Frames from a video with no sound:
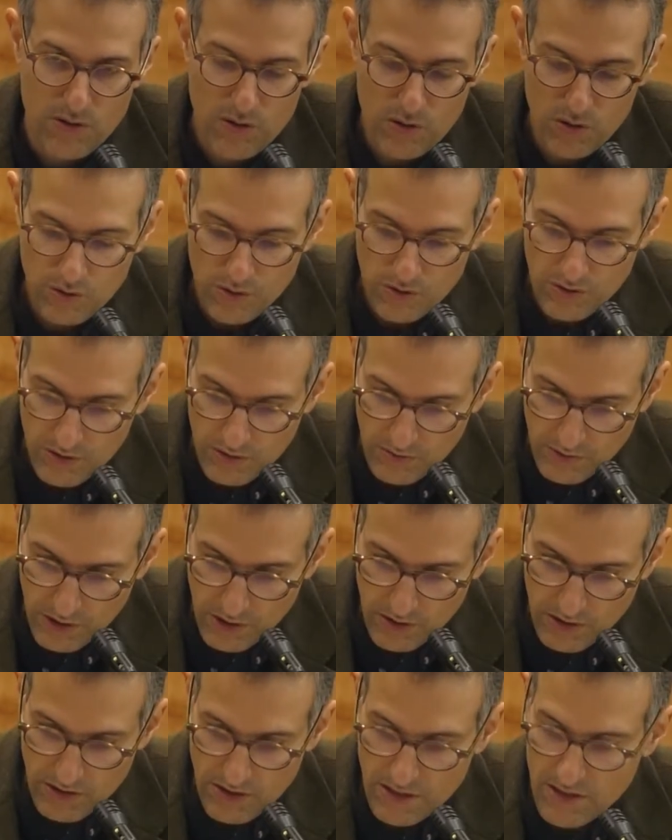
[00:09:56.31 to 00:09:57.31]
So we
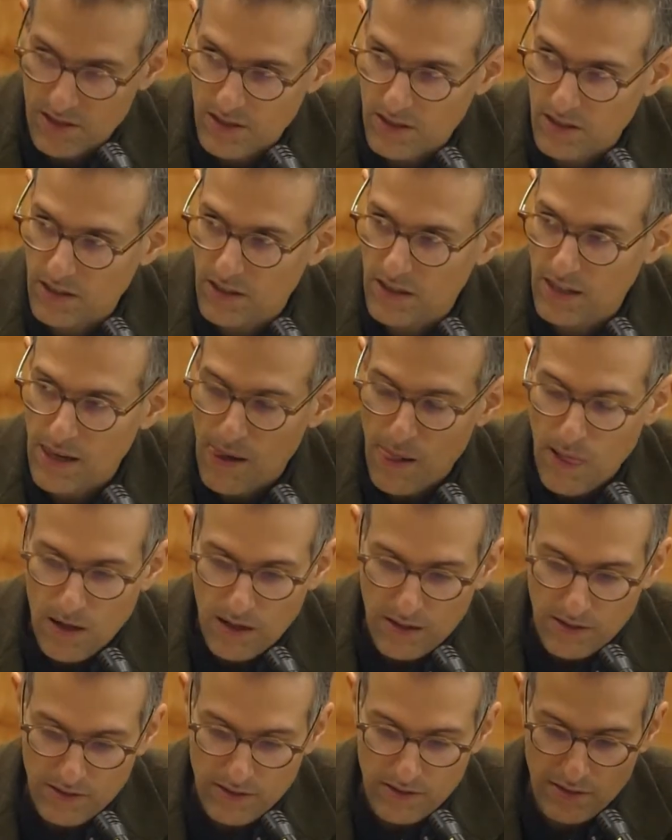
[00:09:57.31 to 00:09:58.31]
already see
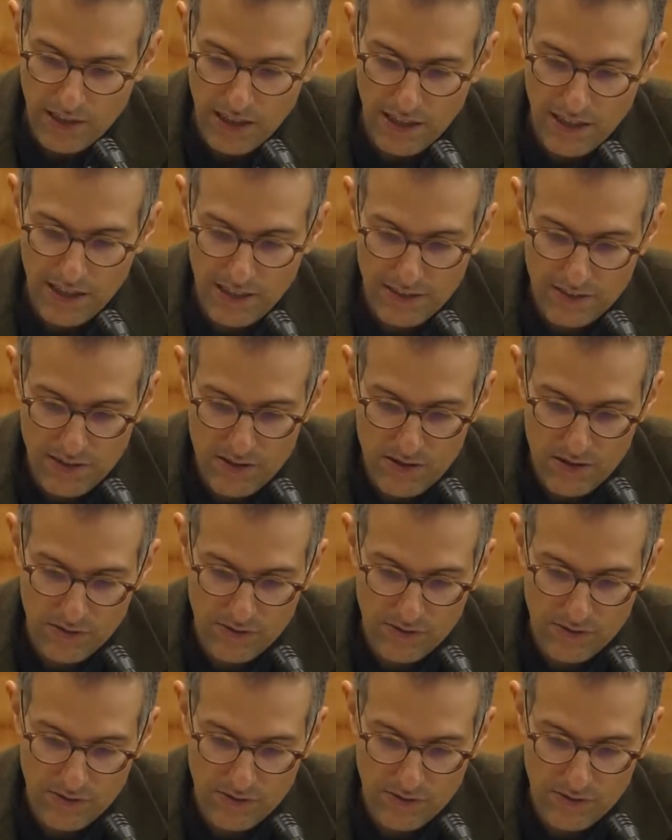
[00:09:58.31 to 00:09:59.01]
the dialectics